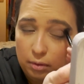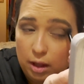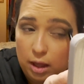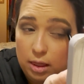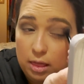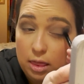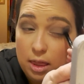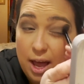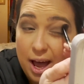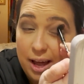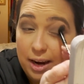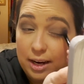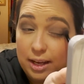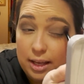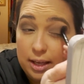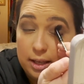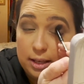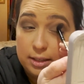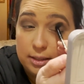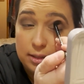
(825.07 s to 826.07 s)
that
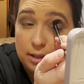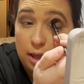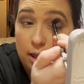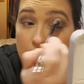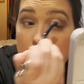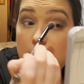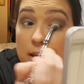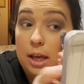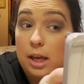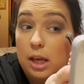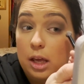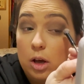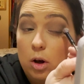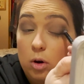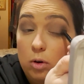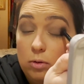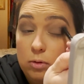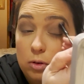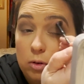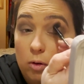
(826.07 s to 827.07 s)
is the
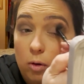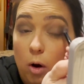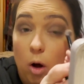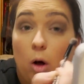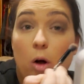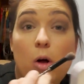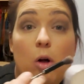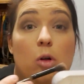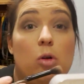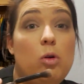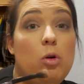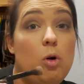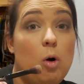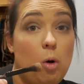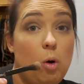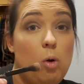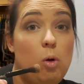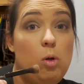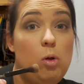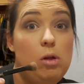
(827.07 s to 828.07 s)
overall
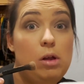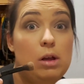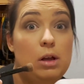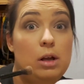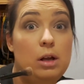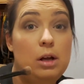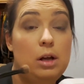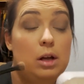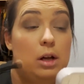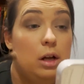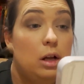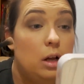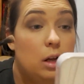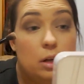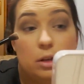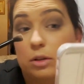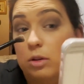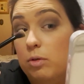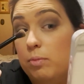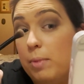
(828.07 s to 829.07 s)
goal
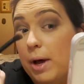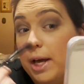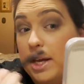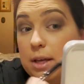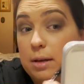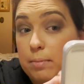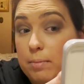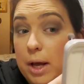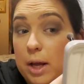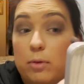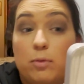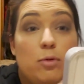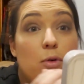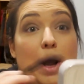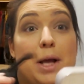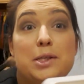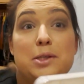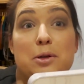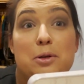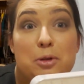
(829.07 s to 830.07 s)
my my
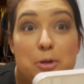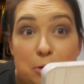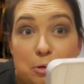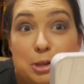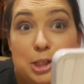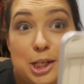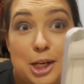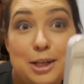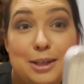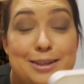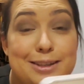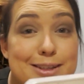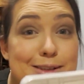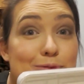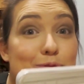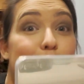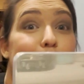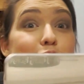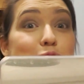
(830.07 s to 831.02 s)
resolutions for